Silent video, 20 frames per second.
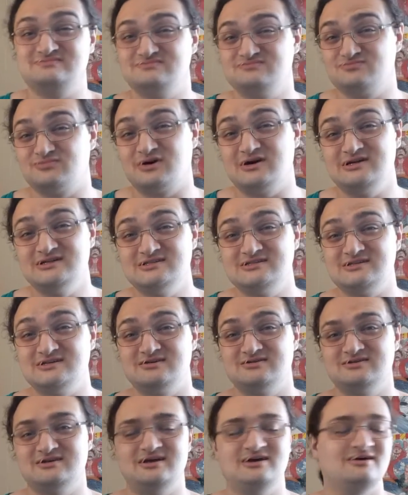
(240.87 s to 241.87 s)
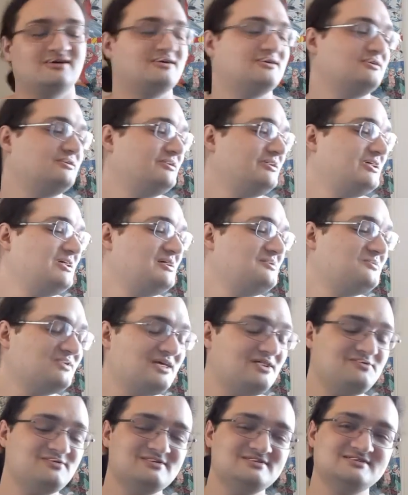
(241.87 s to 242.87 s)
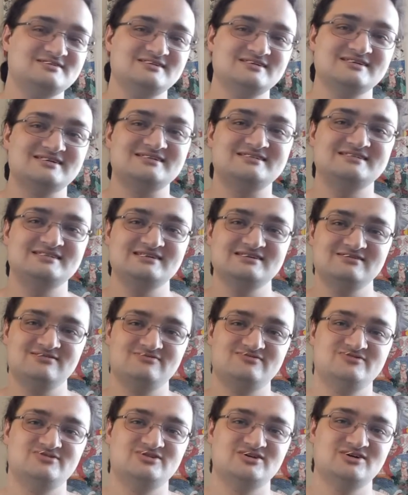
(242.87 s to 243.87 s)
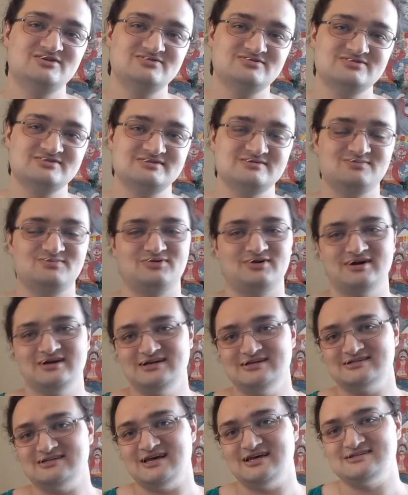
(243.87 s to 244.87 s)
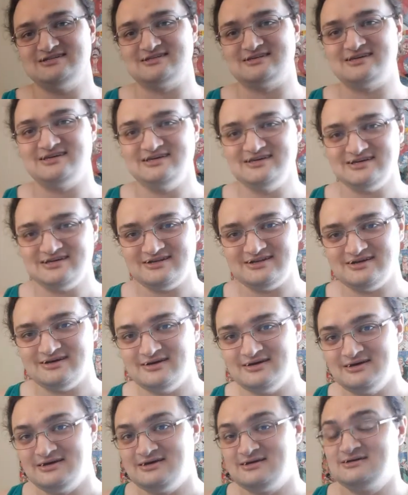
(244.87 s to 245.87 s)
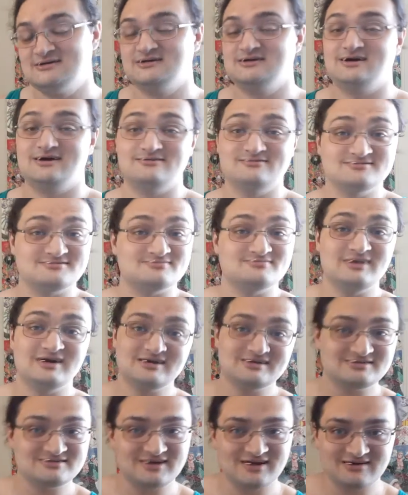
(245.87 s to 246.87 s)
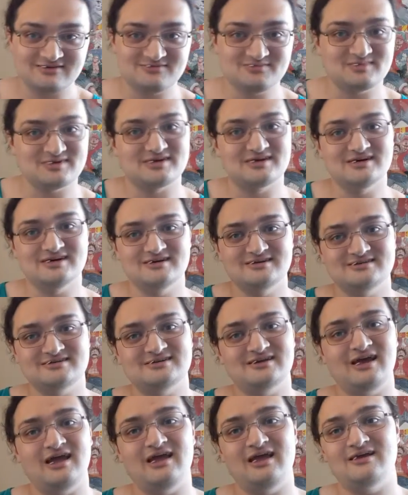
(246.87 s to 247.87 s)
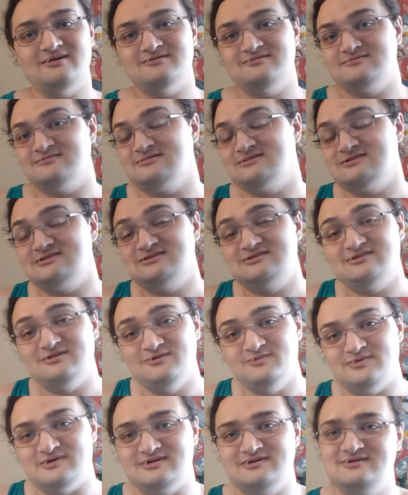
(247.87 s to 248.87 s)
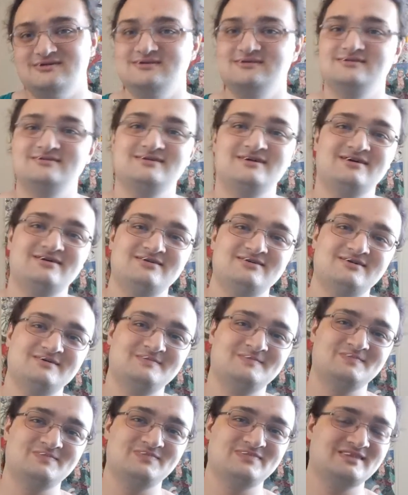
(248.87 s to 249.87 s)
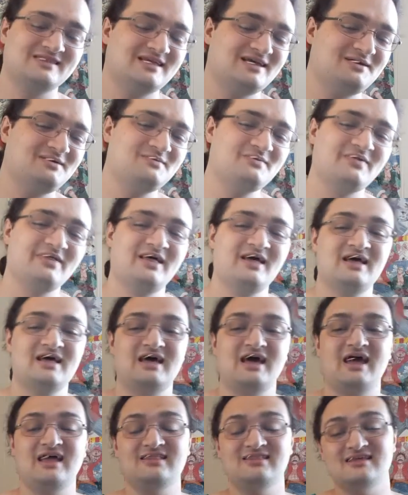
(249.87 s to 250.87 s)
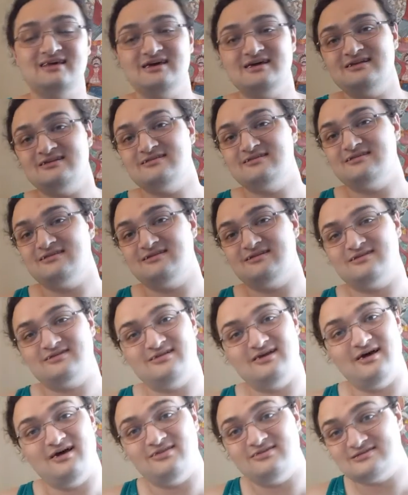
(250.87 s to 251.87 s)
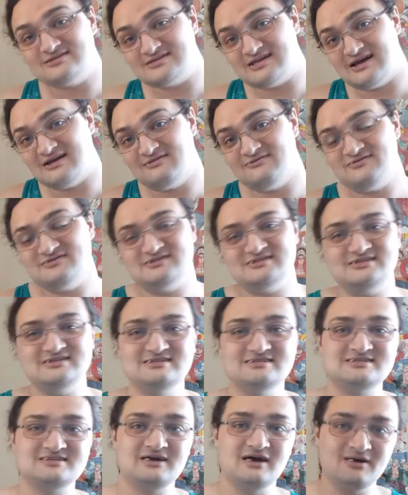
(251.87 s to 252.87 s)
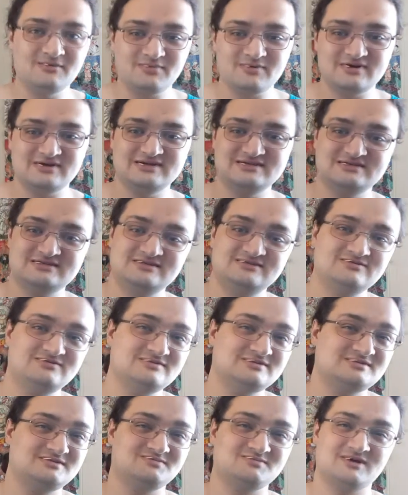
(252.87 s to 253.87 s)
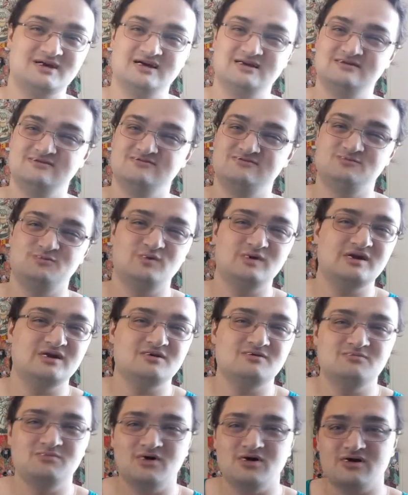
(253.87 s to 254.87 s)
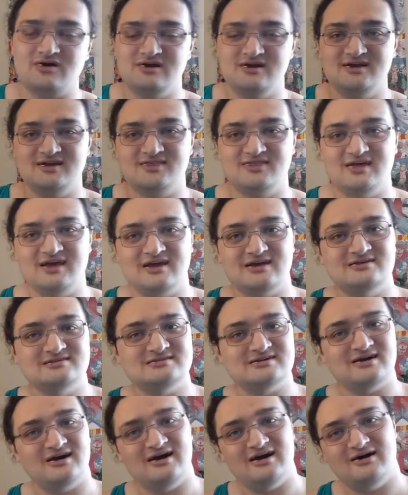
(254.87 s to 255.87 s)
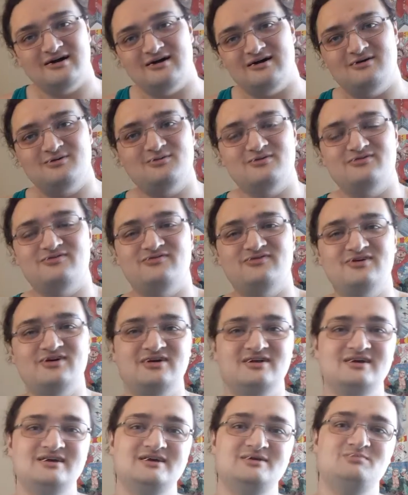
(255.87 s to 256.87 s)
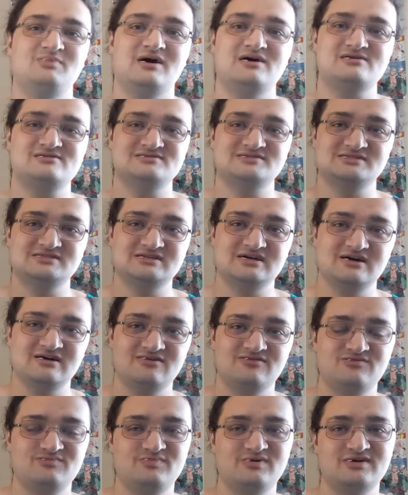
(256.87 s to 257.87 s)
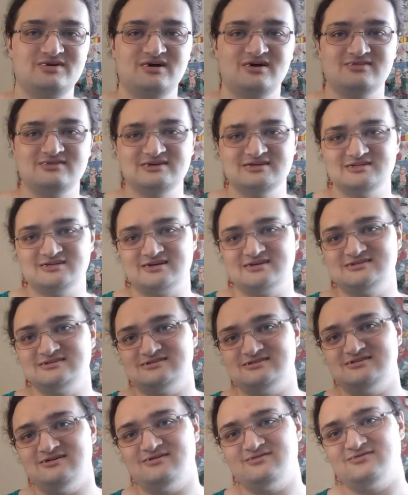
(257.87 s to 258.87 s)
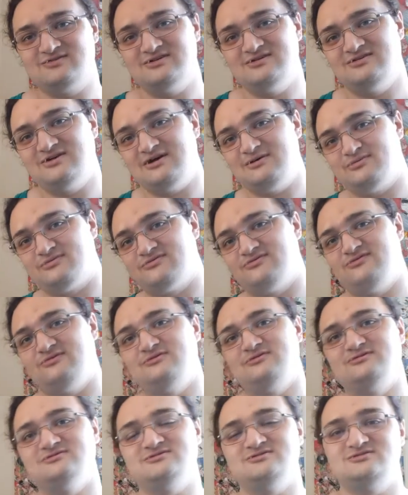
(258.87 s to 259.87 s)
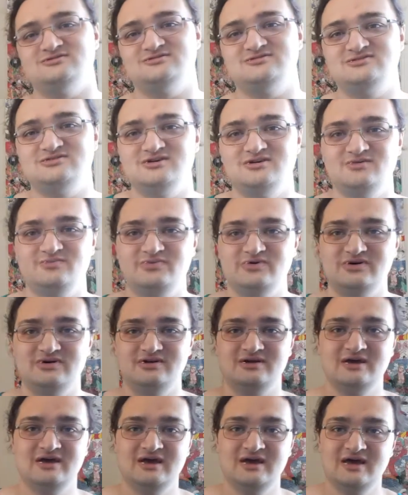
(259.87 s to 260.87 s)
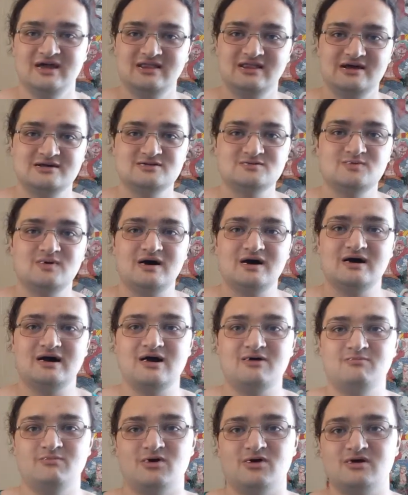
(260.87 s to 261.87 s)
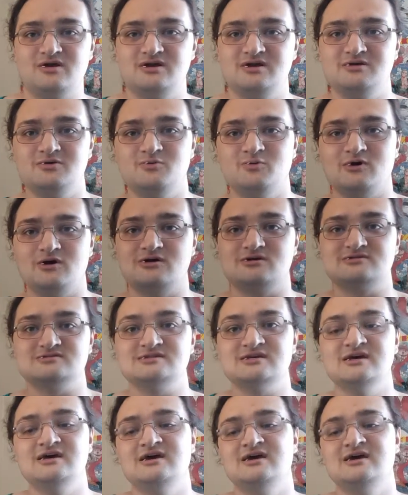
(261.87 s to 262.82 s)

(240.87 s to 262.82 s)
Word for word: brain cells. I don't know. But that was the extent of jokes and pranks as a kid. I was a master at them because it's stupid. I don't know. No. And then the other side of it is companies doing some kind of weird marketing thing. It's like, haha, we're funny, buy our stuff, but not this because it's not real. April Fools, you're stupid. That's why our marketing works.